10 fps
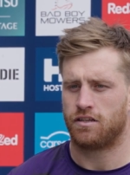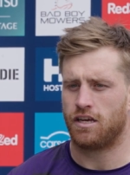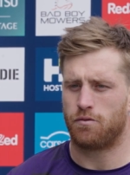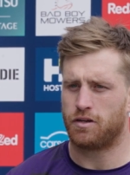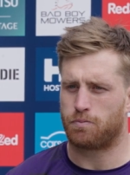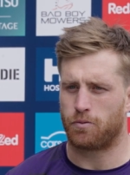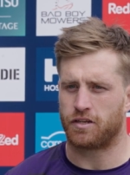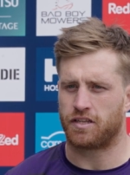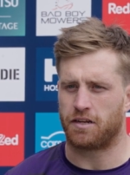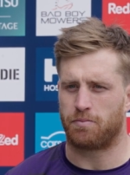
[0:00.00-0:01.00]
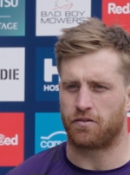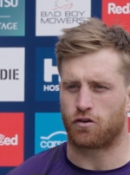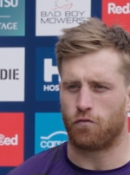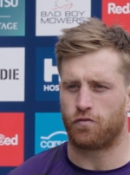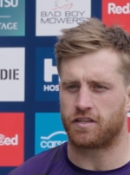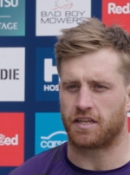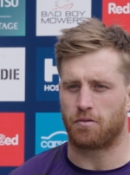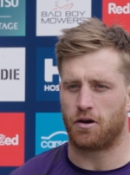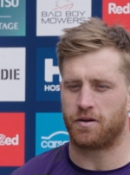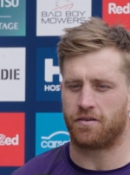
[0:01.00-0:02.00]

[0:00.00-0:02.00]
Yeah, we just probably just need a bit of confidence at the moment.